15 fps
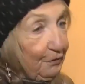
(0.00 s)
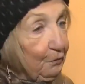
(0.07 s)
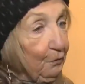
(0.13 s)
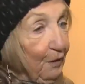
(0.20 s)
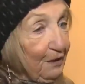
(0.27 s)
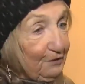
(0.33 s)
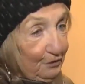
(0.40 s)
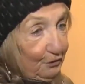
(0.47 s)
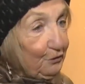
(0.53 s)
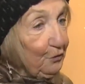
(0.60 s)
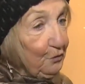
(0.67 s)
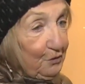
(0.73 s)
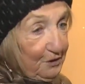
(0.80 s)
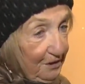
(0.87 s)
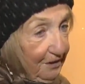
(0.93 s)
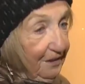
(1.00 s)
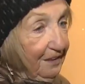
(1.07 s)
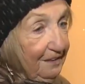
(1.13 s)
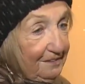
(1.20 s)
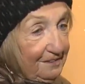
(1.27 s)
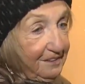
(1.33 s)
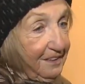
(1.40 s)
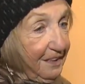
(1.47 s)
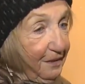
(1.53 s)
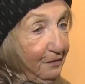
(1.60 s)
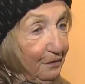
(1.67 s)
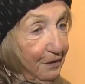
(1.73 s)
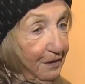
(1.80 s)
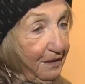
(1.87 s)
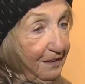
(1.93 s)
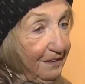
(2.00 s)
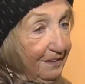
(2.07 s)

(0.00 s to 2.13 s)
If you watch the news today, it's scary.